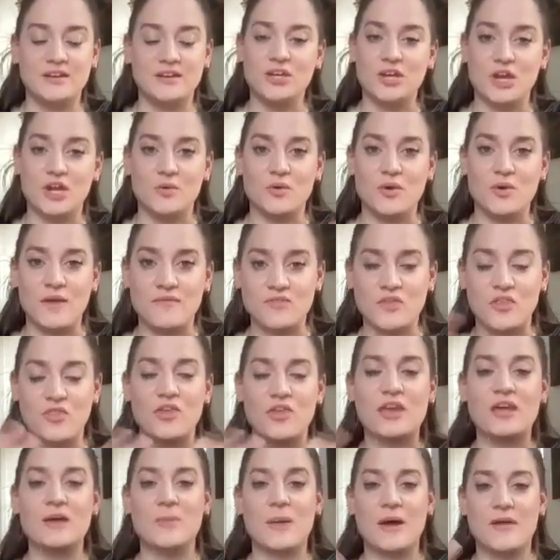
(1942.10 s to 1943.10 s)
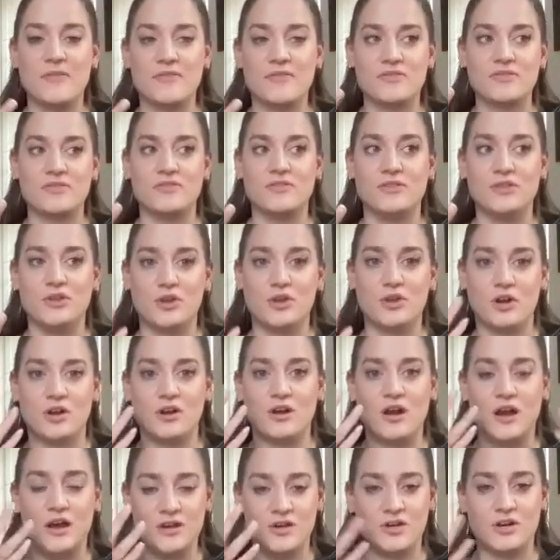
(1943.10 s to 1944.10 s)
you know, you have to think about
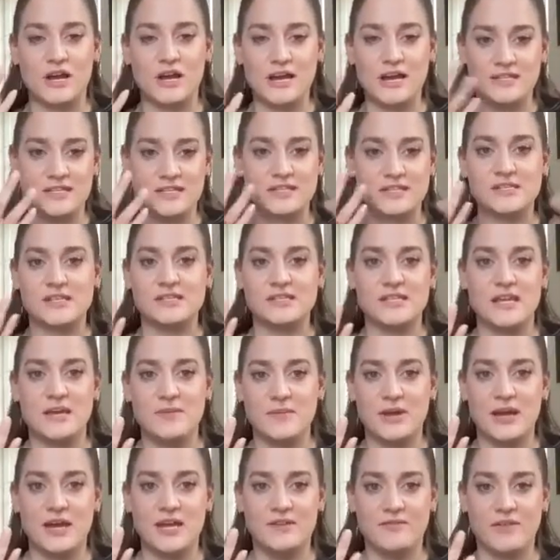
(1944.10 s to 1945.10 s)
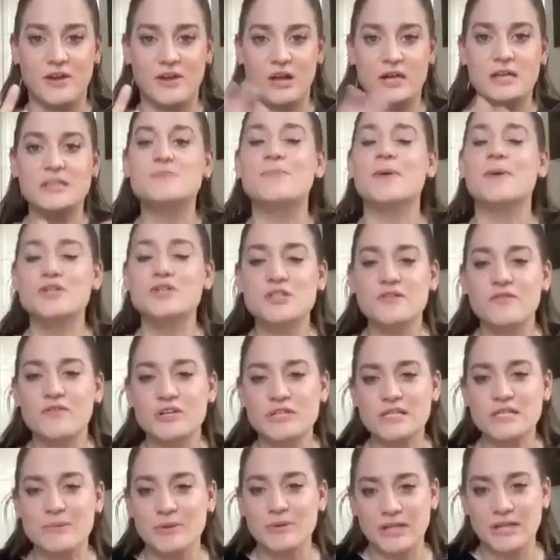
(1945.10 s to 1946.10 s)
your under eyes as the same kind of area, especially
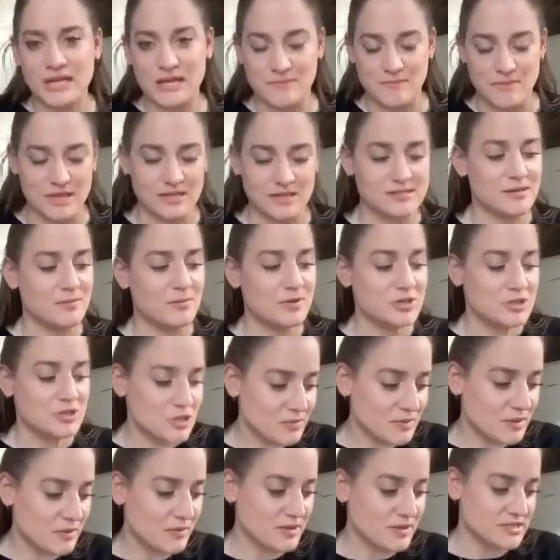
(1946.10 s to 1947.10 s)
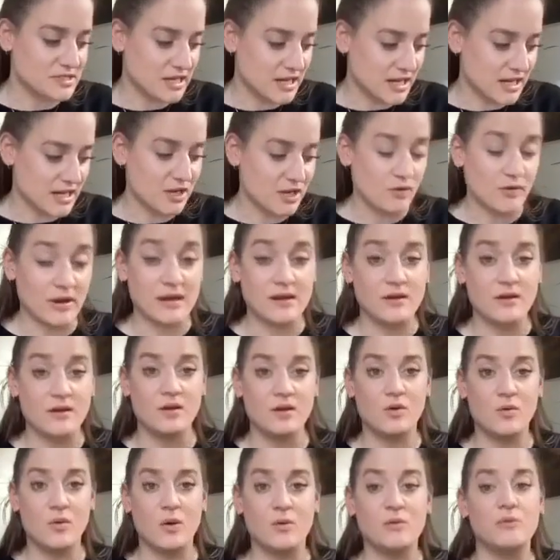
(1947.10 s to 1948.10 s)
for someone like me. Someone told me once that I had great,
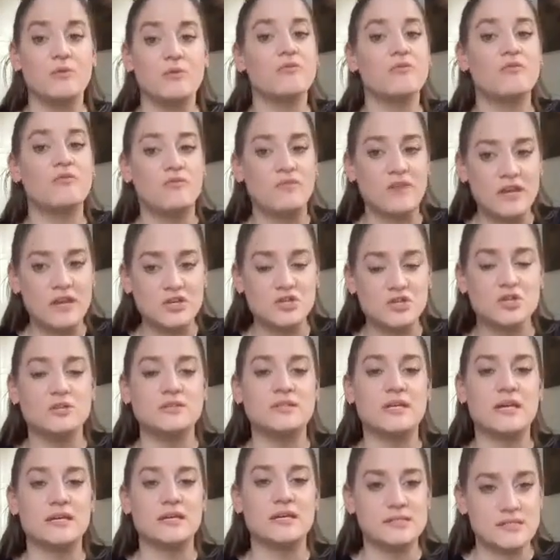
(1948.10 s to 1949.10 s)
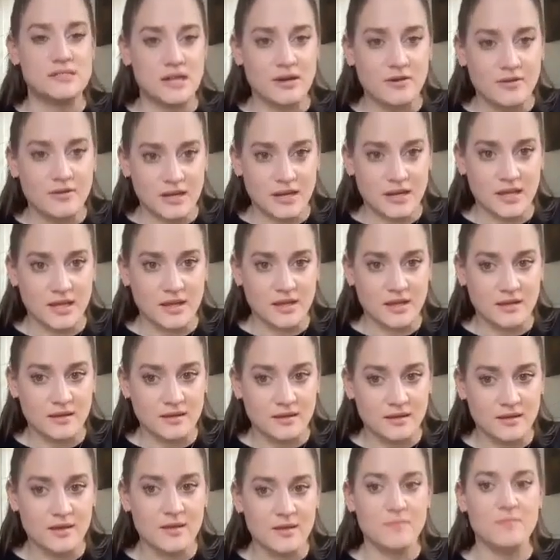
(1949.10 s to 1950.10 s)
quote, facial dexterity,
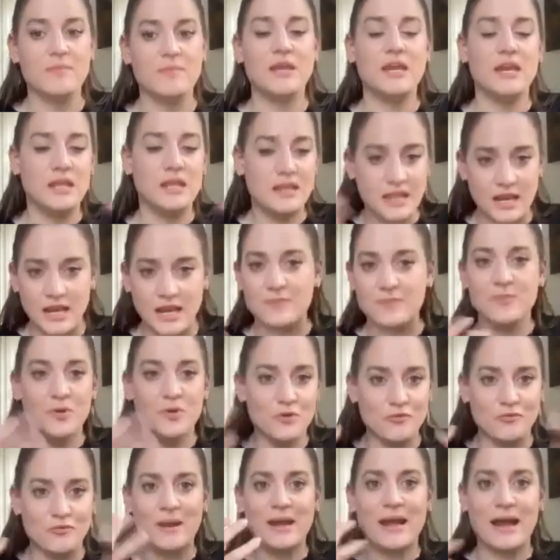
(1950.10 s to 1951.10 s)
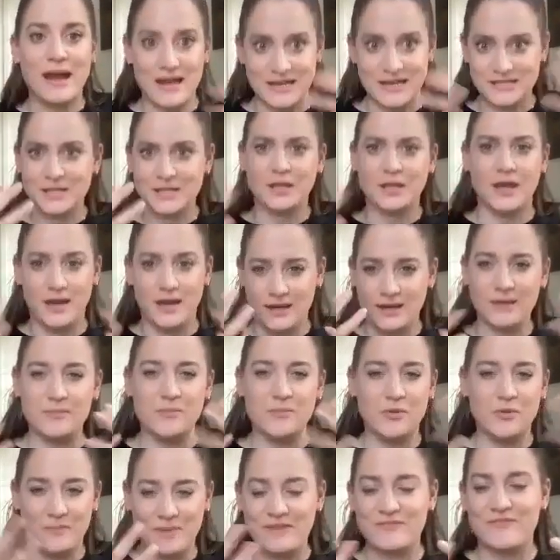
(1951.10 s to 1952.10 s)
meaning that I move my eyes a lot and I
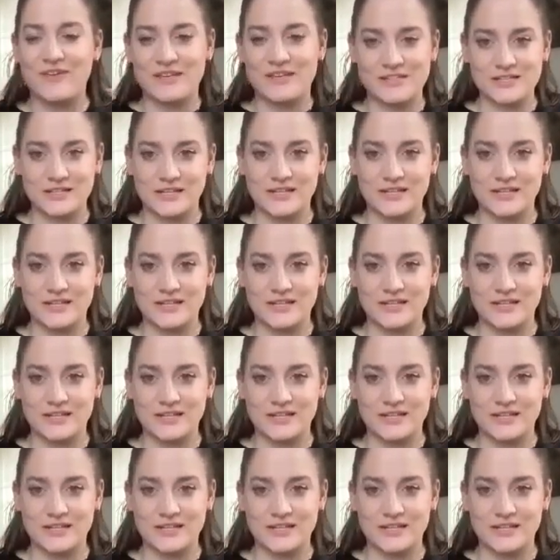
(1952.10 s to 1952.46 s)
move my face a